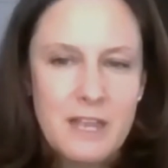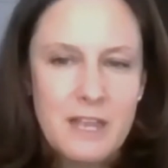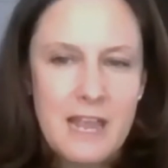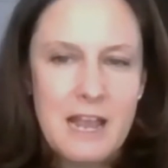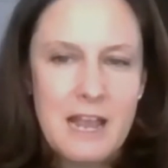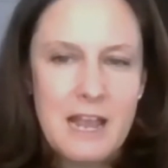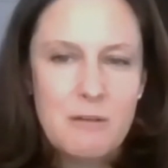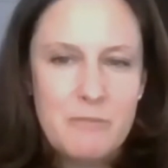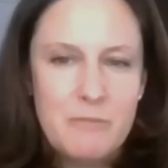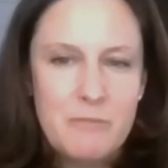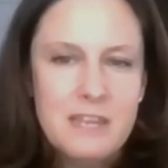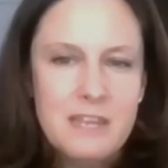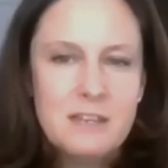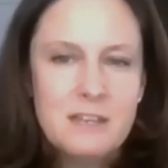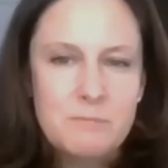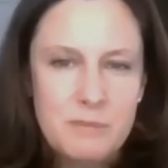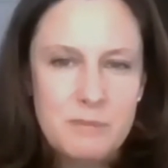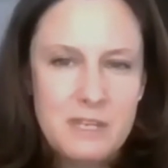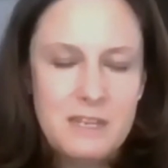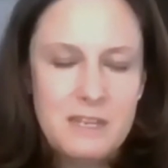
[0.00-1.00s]
how they
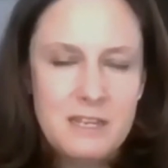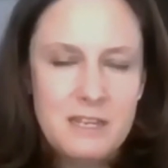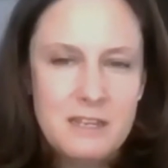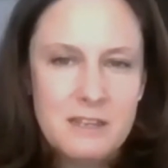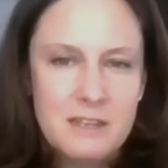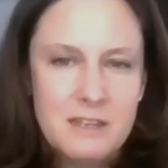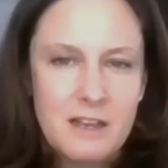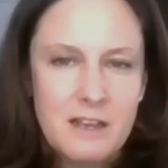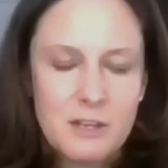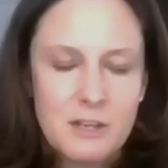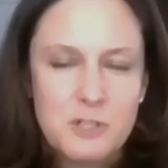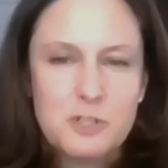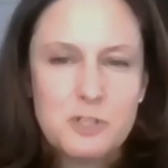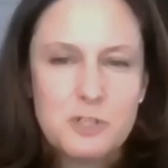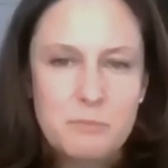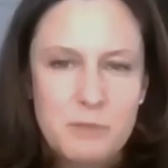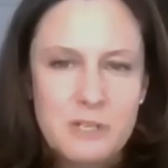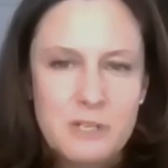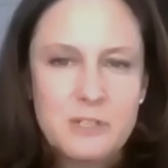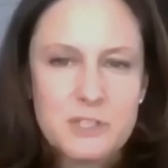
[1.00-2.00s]
can be
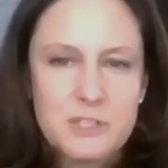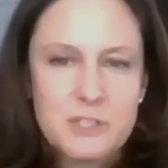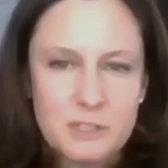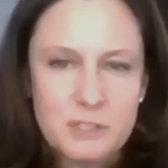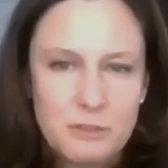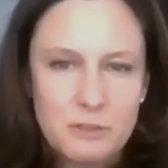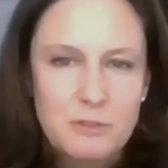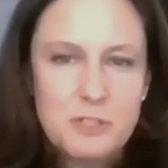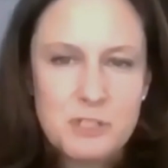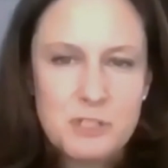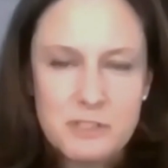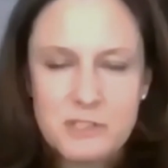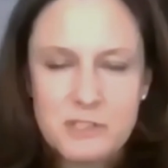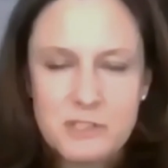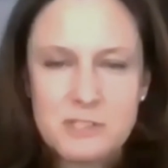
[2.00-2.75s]
contributing solutions